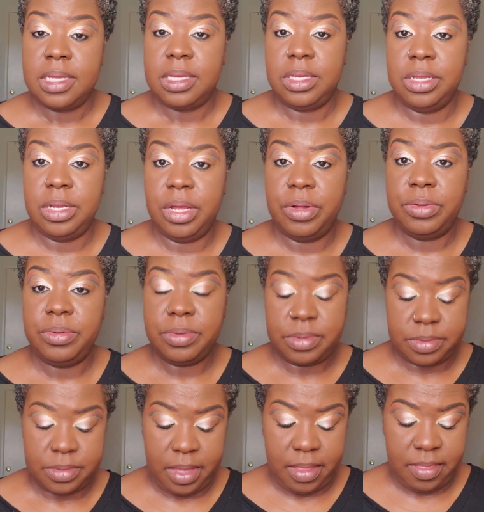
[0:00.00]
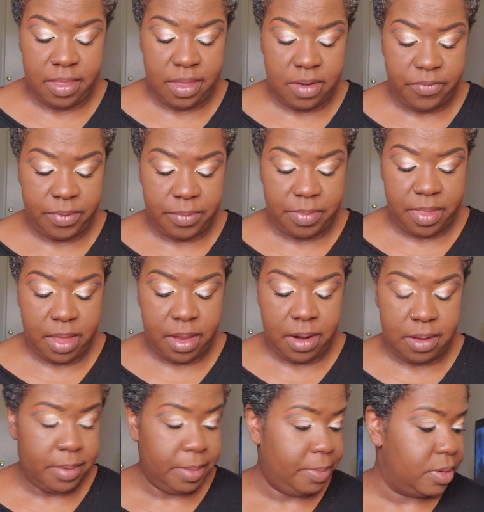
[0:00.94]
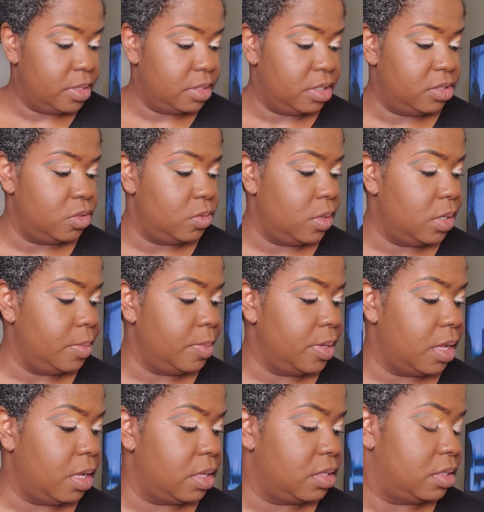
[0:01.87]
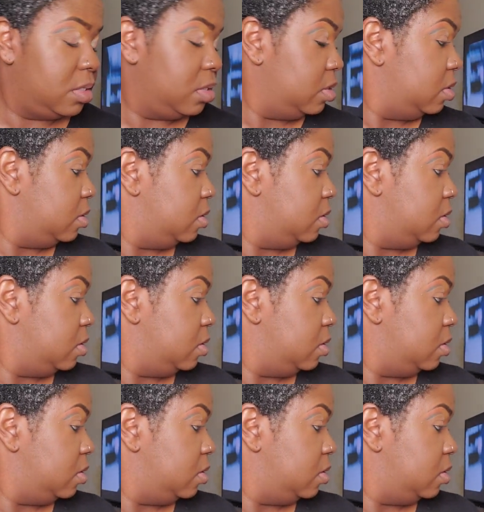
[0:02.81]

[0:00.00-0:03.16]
and then from there, I'm going to just do a lip gloss